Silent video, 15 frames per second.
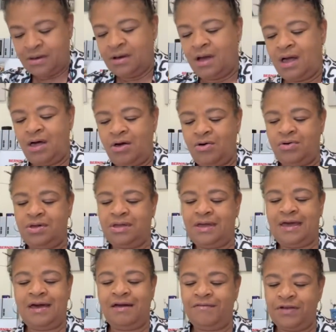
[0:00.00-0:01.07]
Oh,
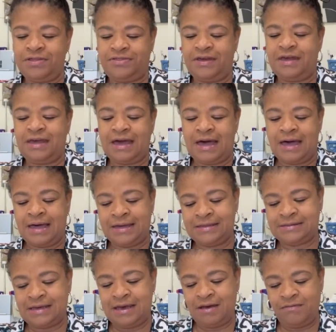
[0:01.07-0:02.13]
everything,
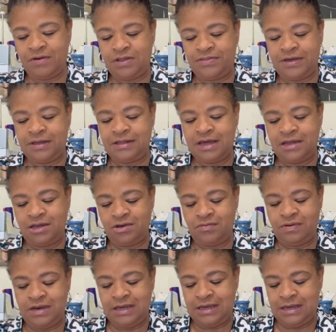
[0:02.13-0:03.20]
guys, everything that you
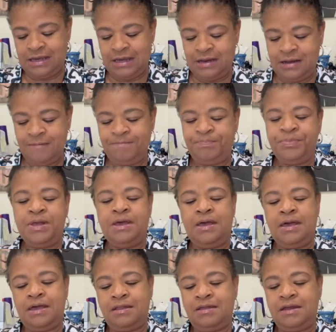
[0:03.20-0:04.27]
need.
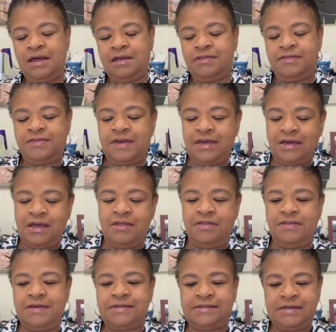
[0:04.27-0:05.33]
And then I think
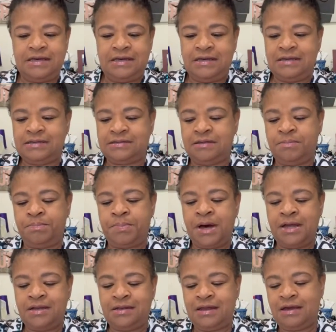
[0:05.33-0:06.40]
this is the
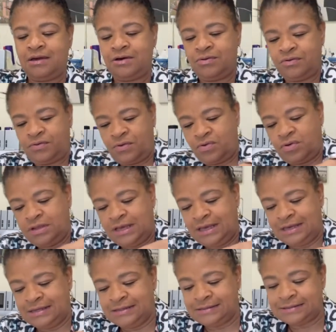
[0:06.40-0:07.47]
button that goes on the
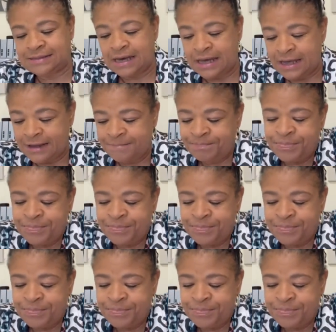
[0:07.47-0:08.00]
inside.